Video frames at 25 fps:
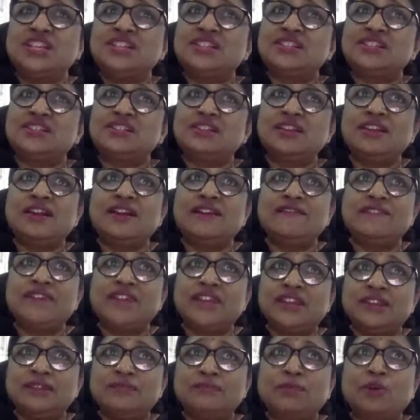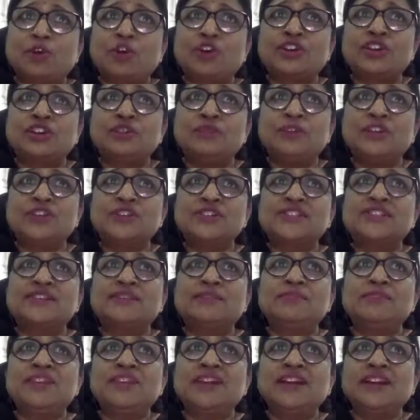these three are very important, because
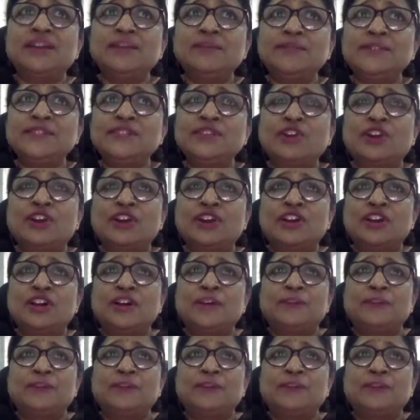sometimes your